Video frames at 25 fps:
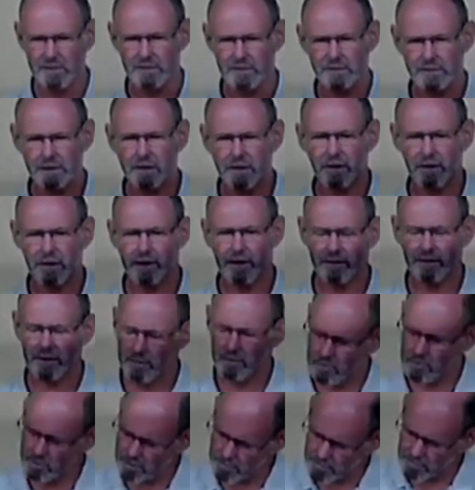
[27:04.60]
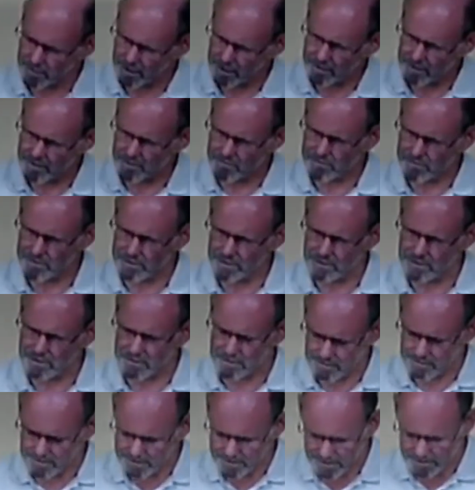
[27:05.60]
it's, I think Paul Mallard
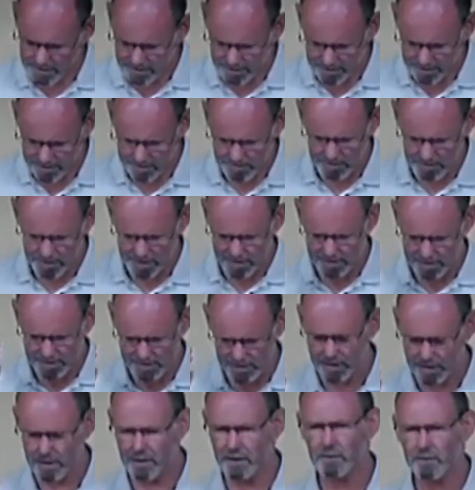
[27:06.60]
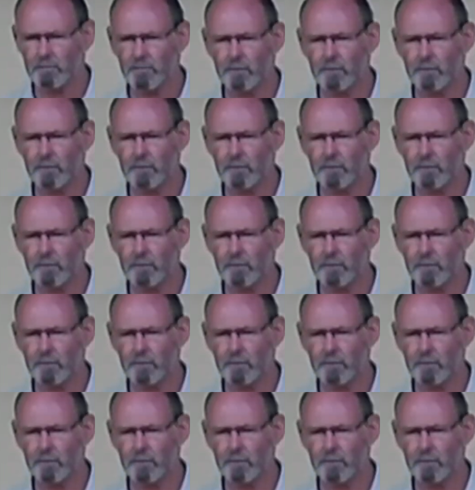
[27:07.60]
touched on this last week, it's like a